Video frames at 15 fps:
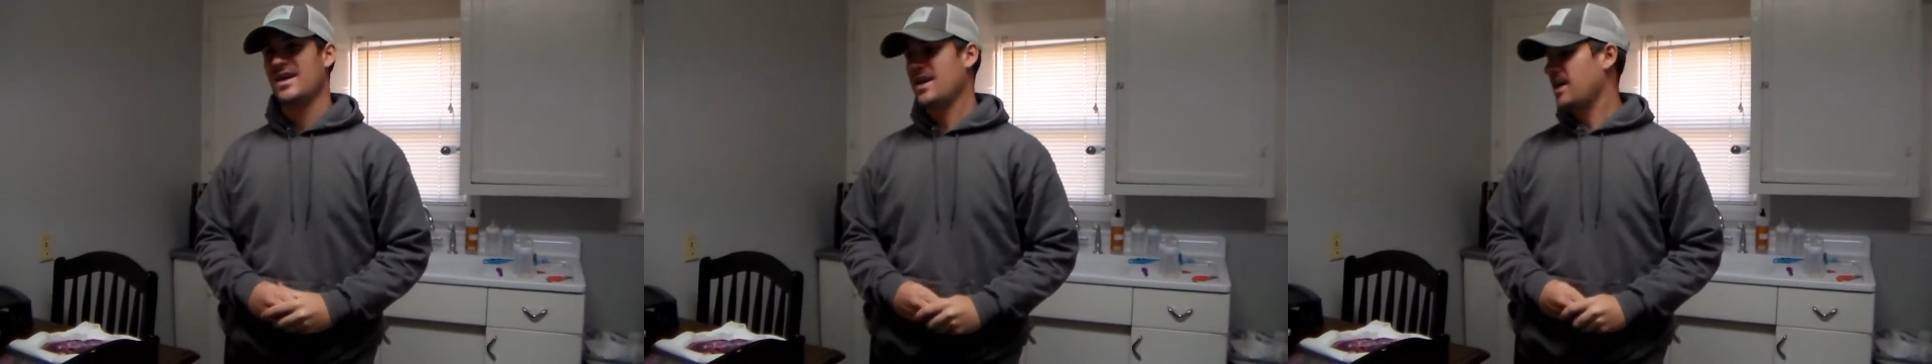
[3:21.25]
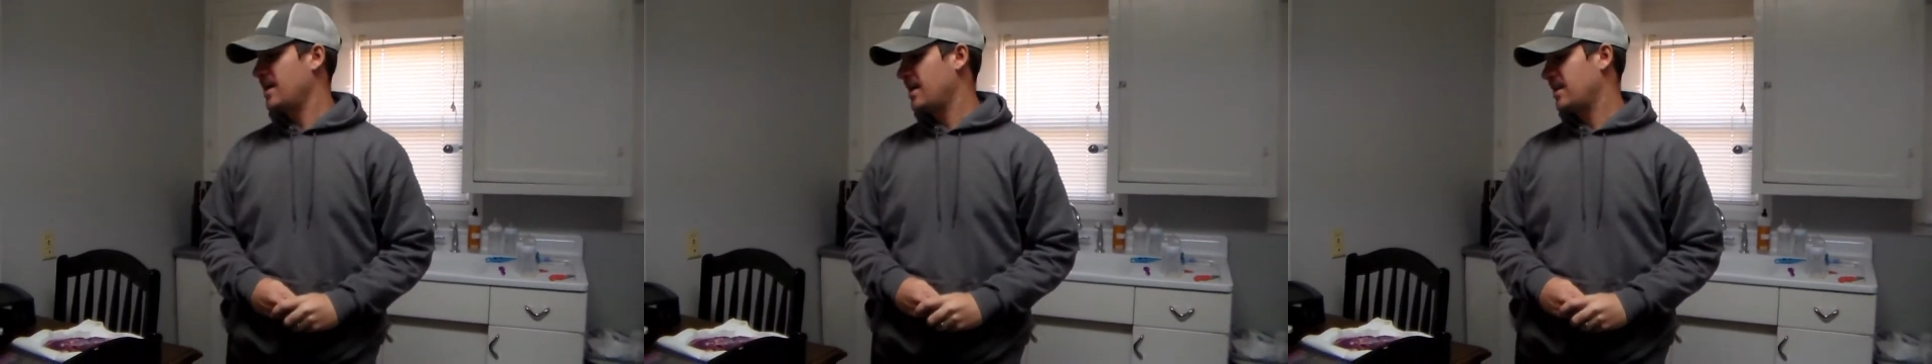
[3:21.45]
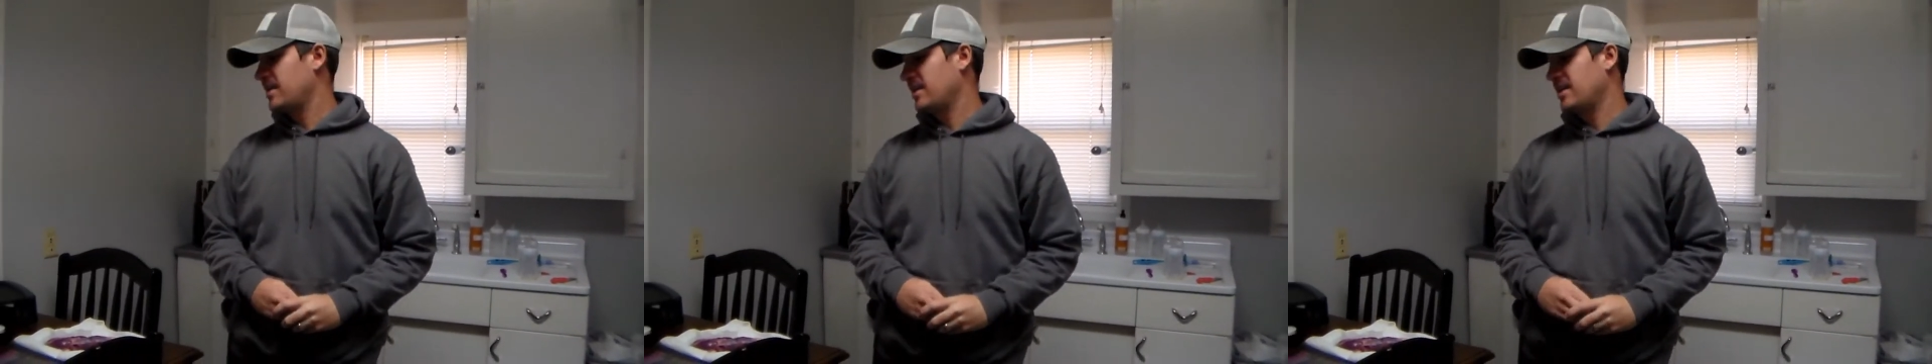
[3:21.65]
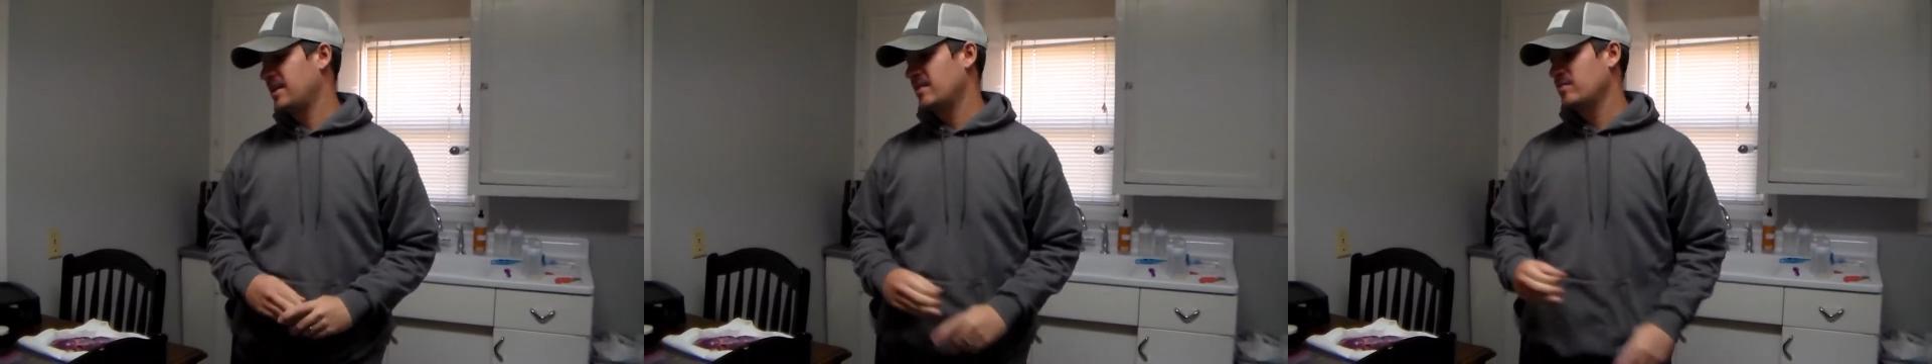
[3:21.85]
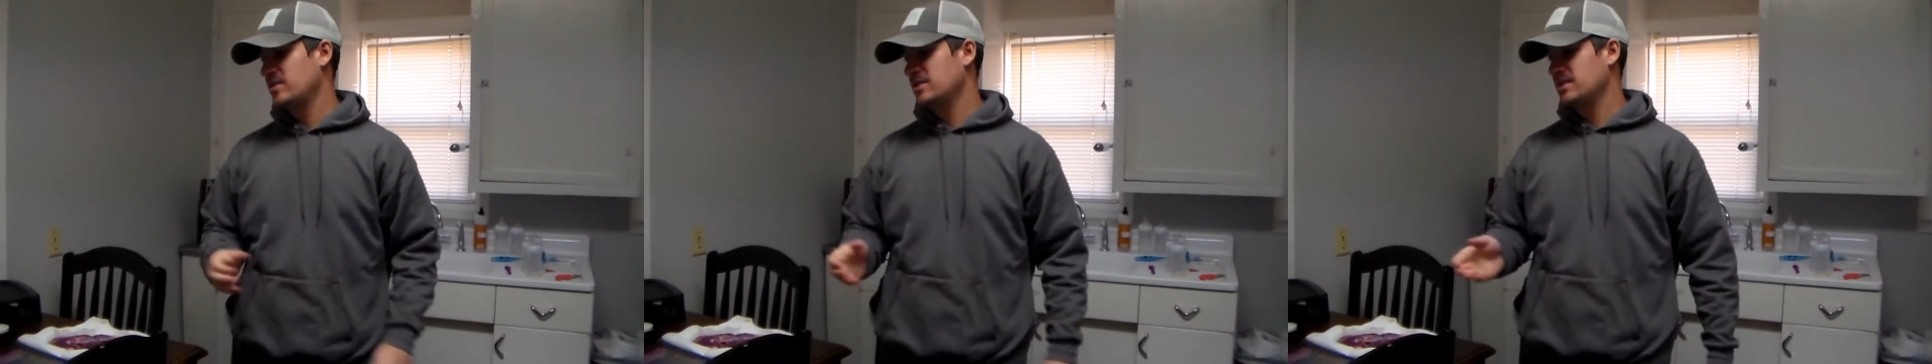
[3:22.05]
and
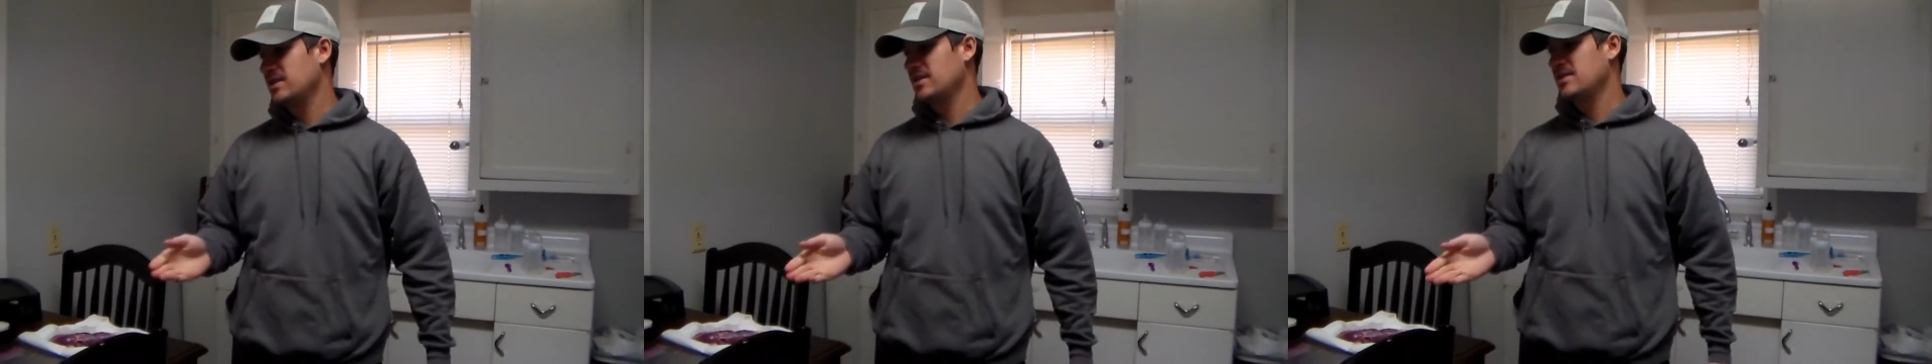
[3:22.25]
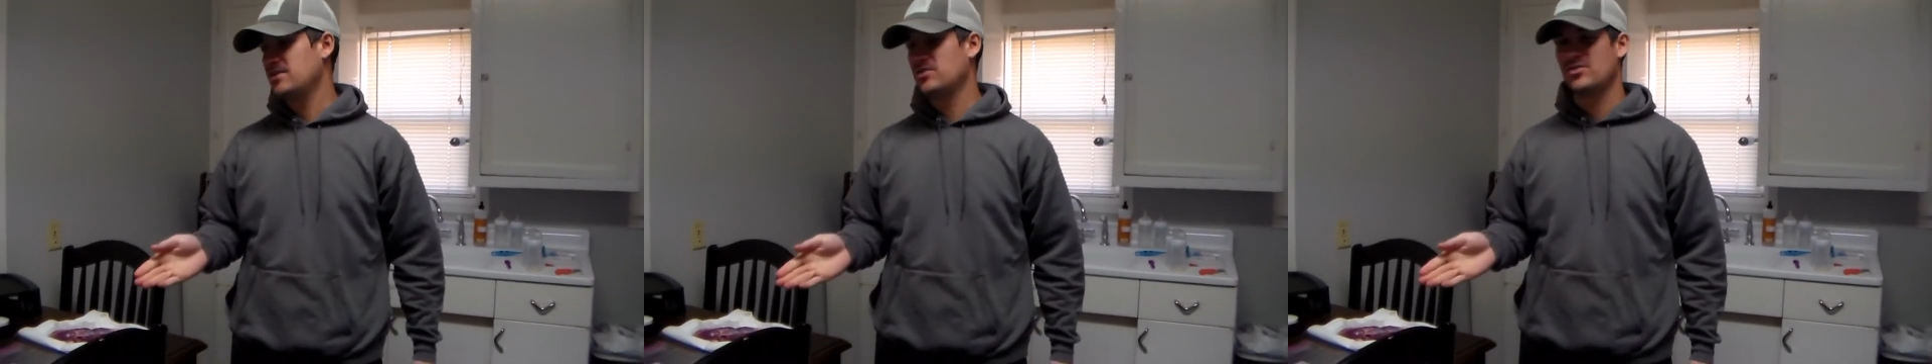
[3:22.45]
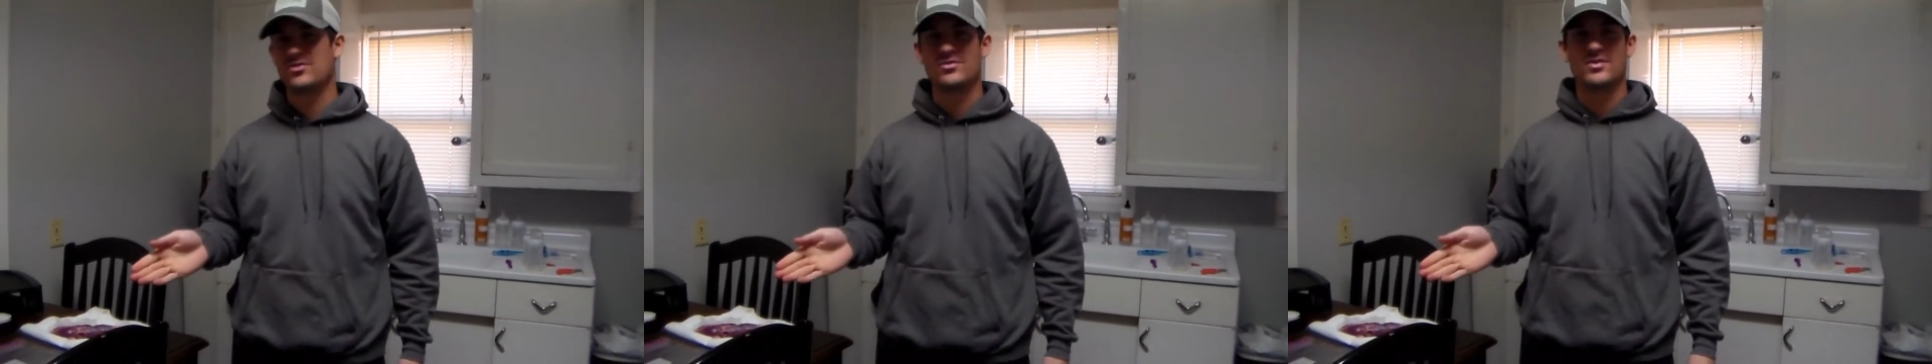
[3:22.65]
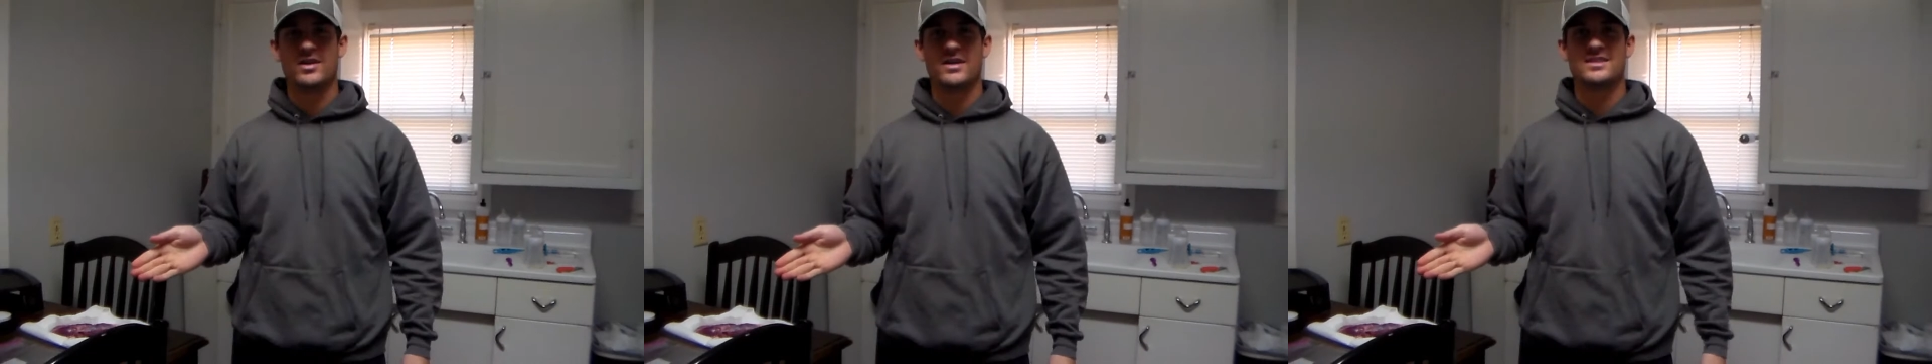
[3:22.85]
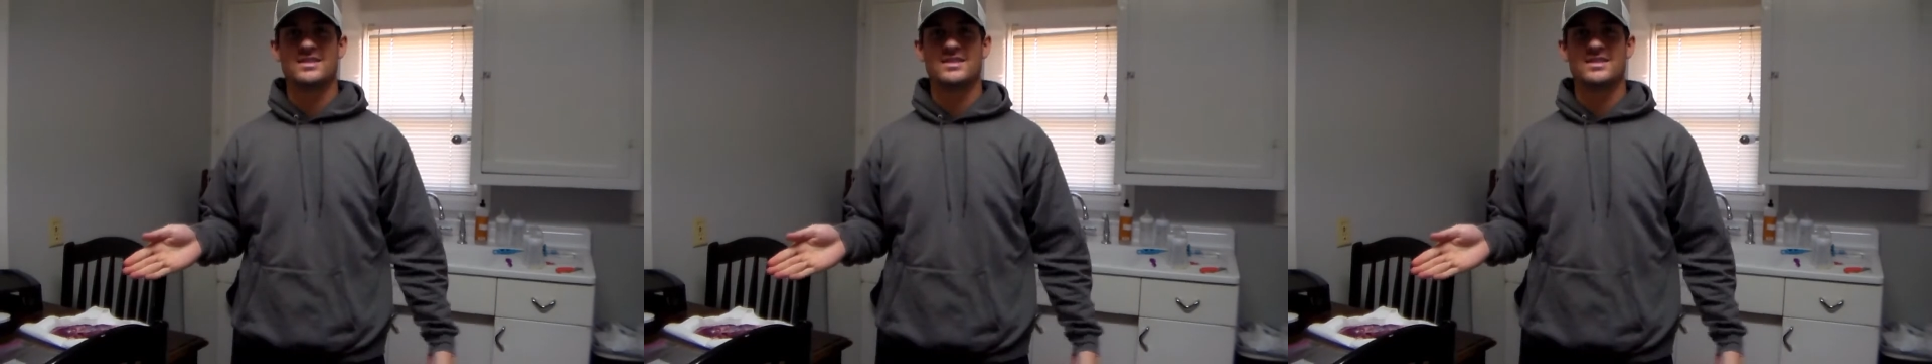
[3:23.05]
I'm just gonna do what I